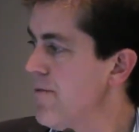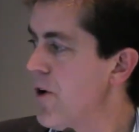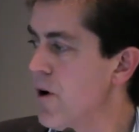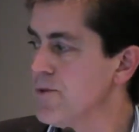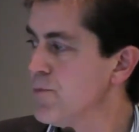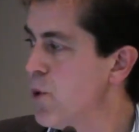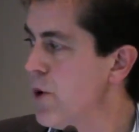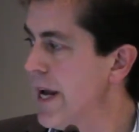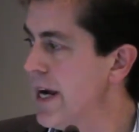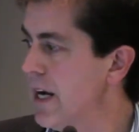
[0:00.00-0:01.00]

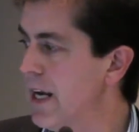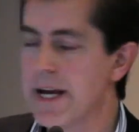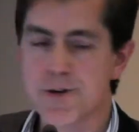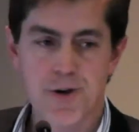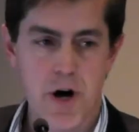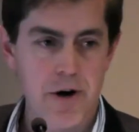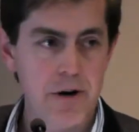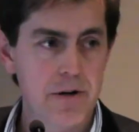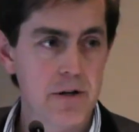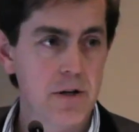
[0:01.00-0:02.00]
involves putting an
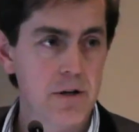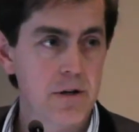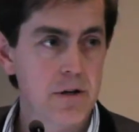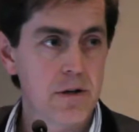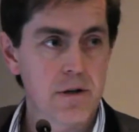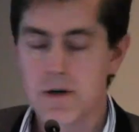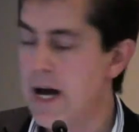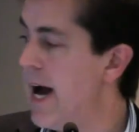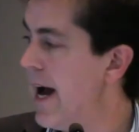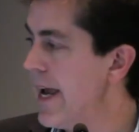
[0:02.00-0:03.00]
electrode
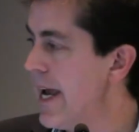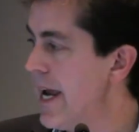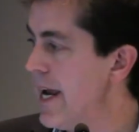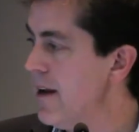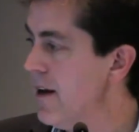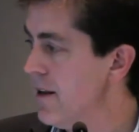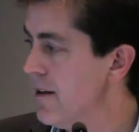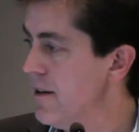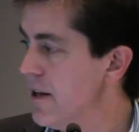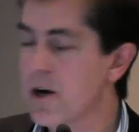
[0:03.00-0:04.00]

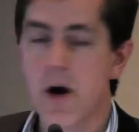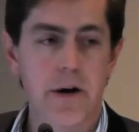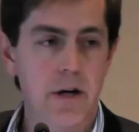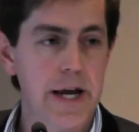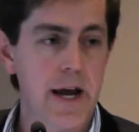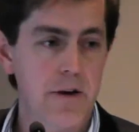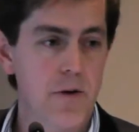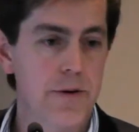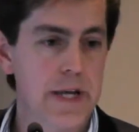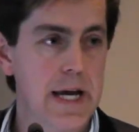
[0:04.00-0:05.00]
in the
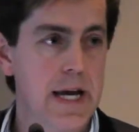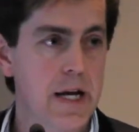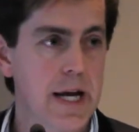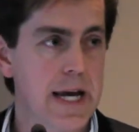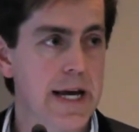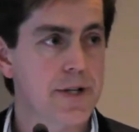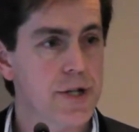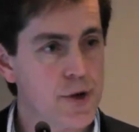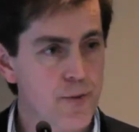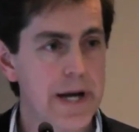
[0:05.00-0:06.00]
cochlea or the inner
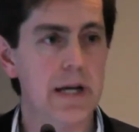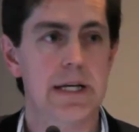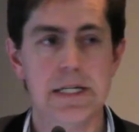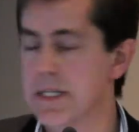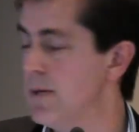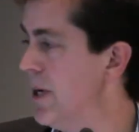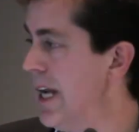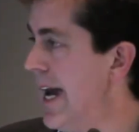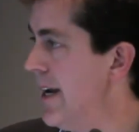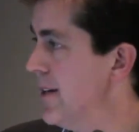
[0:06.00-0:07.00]
ear to directly
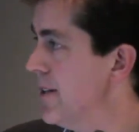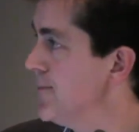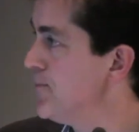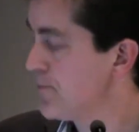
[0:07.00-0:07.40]
stimulate it.